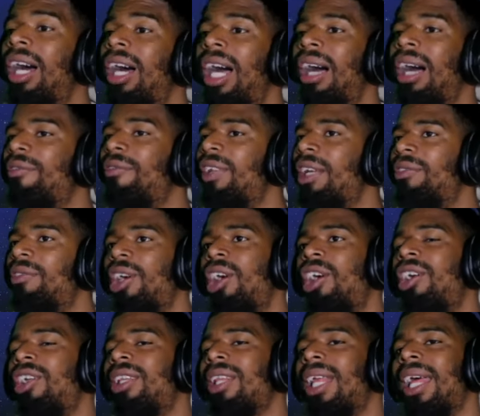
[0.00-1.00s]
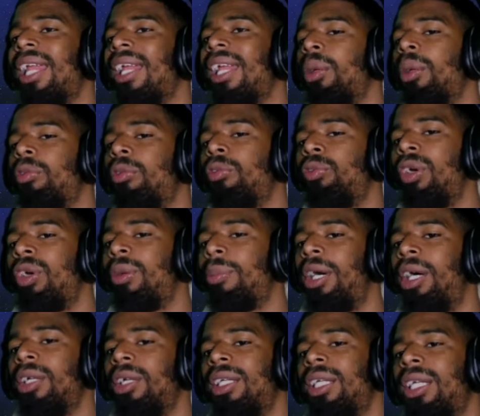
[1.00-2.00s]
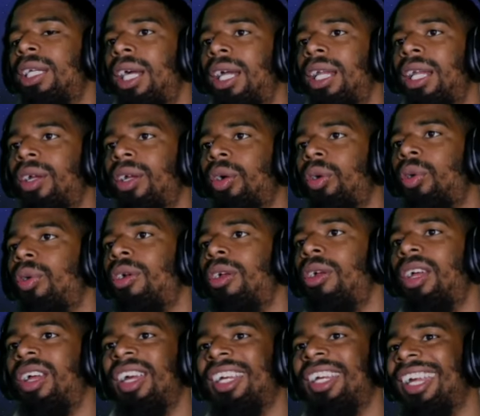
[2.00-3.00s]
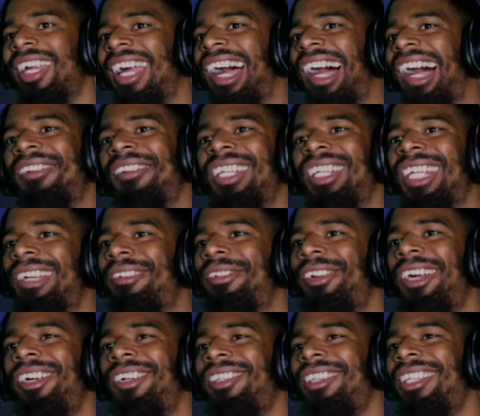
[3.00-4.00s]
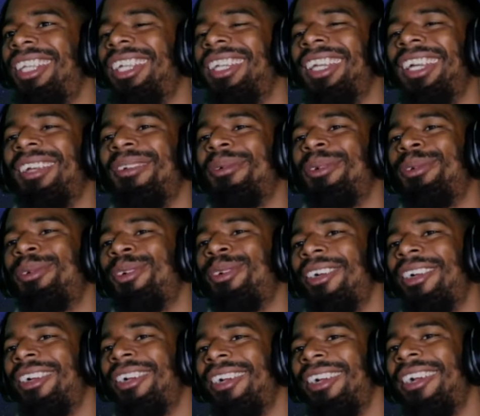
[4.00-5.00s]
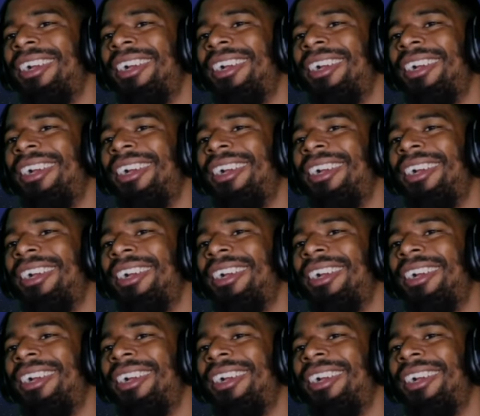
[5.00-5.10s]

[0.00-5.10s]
I've never heard that name before, Maldonado. I've never heard that name before.